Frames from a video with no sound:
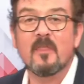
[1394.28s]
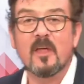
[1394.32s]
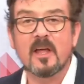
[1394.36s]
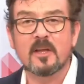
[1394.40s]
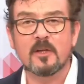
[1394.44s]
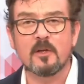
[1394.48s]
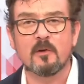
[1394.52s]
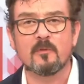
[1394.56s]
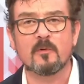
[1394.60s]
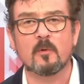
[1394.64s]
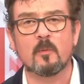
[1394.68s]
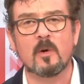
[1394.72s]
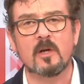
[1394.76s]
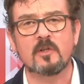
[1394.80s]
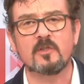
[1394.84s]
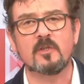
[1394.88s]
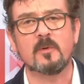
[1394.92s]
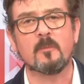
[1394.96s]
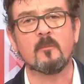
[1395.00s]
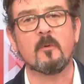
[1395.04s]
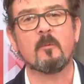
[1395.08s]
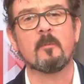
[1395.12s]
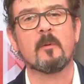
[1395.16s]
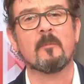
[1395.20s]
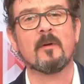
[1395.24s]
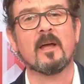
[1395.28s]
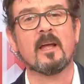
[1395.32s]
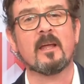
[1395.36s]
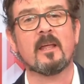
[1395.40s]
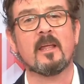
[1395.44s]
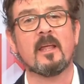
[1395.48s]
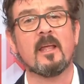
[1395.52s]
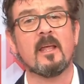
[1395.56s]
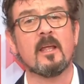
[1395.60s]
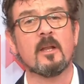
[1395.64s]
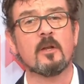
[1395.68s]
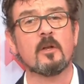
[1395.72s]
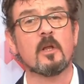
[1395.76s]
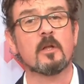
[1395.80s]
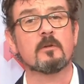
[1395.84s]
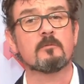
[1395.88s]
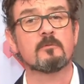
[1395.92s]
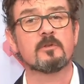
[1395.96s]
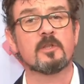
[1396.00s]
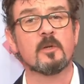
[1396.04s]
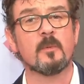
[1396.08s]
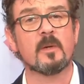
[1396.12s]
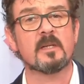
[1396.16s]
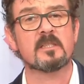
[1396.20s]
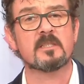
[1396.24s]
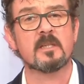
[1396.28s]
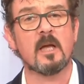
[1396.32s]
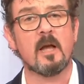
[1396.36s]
thank you for watching. We'll be back in two weeks'